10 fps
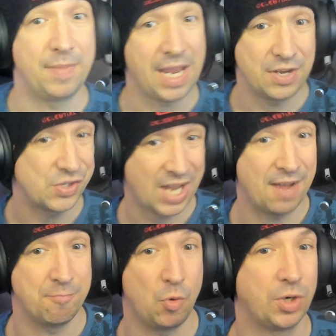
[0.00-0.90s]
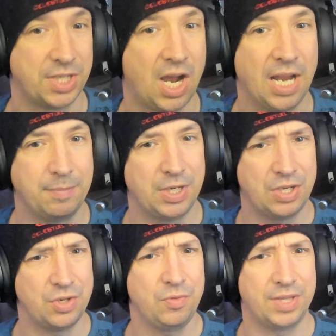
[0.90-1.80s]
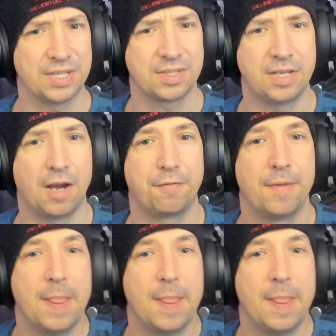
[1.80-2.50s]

they just have more time to do this stuff,